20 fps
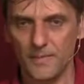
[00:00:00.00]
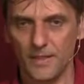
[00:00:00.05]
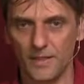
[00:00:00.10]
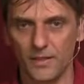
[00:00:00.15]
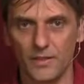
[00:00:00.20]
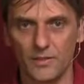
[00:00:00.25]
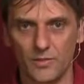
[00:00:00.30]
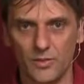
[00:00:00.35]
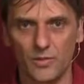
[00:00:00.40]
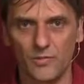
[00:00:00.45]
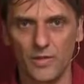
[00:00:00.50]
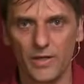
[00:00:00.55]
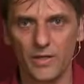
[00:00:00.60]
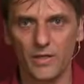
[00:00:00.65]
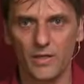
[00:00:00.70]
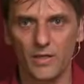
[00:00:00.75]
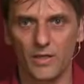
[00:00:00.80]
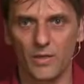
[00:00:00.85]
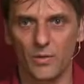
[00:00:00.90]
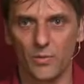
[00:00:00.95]
in
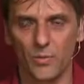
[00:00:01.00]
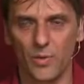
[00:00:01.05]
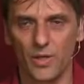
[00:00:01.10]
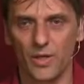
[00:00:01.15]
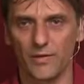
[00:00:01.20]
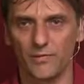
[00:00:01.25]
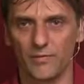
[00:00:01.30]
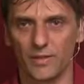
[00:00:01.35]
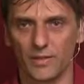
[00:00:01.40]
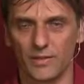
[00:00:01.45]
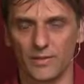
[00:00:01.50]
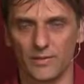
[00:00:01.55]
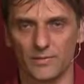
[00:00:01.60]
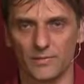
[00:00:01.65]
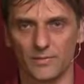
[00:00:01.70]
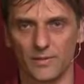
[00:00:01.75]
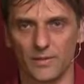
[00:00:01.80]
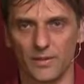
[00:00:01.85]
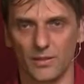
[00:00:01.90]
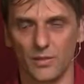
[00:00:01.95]
Slovakia, we have uh,
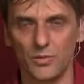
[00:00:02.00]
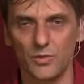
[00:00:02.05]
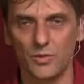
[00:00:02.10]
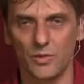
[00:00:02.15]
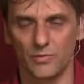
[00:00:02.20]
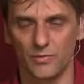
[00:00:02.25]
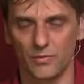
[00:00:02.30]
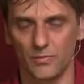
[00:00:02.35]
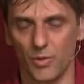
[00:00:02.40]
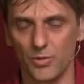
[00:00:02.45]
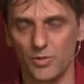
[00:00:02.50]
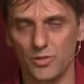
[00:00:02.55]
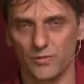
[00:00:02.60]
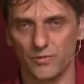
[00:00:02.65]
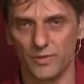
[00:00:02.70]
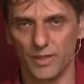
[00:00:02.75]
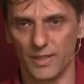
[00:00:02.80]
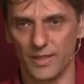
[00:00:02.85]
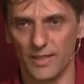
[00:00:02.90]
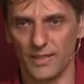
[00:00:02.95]
lots of most
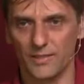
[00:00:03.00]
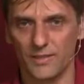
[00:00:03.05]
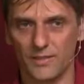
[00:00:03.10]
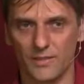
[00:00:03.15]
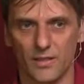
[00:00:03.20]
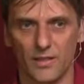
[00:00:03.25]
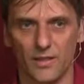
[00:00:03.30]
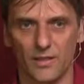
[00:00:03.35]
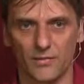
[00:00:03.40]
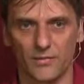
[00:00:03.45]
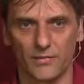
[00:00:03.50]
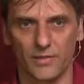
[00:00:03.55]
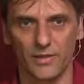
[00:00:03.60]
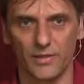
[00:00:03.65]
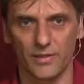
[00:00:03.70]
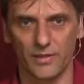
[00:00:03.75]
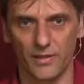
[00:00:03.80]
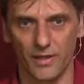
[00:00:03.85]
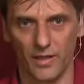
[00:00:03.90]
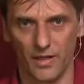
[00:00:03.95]
of the lands are
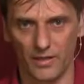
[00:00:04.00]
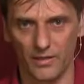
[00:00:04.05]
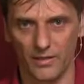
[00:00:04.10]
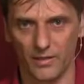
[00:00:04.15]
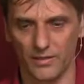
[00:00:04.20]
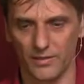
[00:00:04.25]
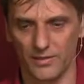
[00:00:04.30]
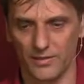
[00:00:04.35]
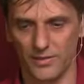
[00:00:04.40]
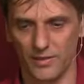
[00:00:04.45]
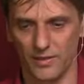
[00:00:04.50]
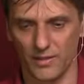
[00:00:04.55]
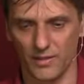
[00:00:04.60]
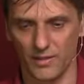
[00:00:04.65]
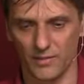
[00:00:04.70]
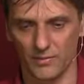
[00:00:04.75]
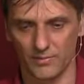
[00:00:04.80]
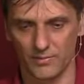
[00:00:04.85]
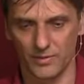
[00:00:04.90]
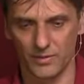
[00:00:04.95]
very lack in
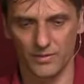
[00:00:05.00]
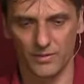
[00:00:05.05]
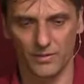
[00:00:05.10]
selenium.